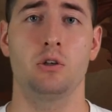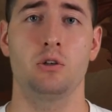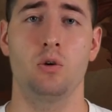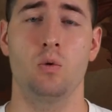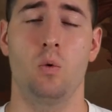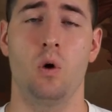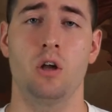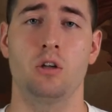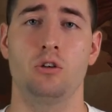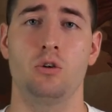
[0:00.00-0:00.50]
to
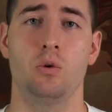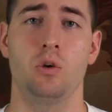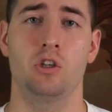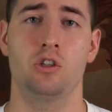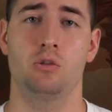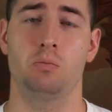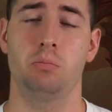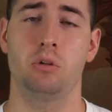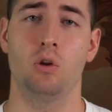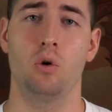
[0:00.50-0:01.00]
want to
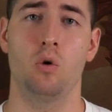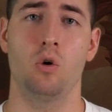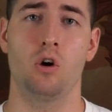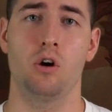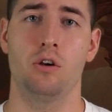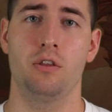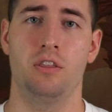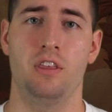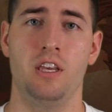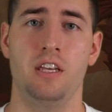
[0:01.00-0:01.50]

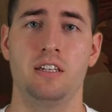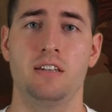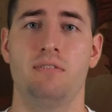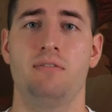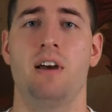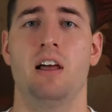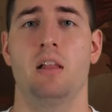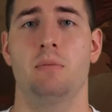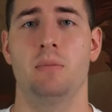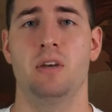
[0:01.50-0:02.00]
explore the
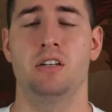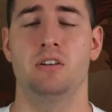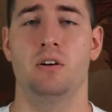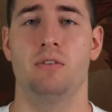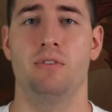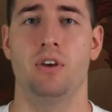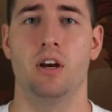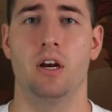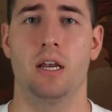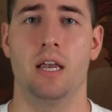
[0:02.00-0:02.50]
development
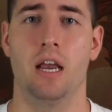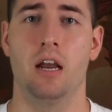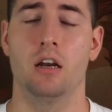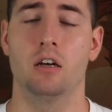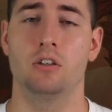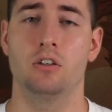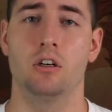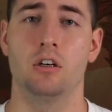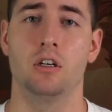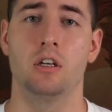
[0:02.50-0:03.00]
of their
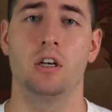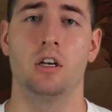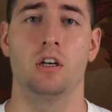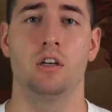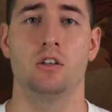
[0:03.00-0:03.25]
character.